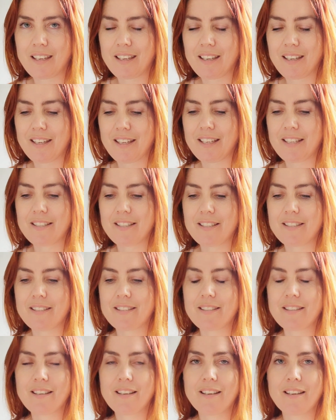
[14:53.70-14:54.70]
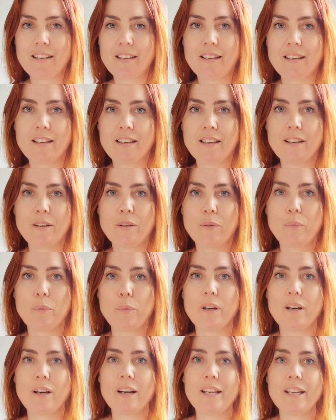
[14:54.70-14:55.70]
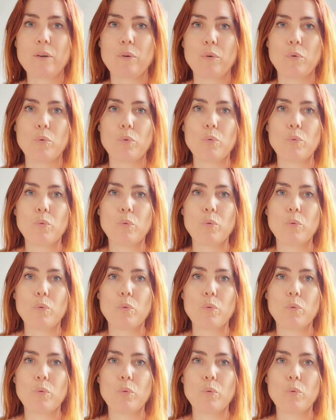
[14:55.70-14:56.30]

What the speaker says: is what I call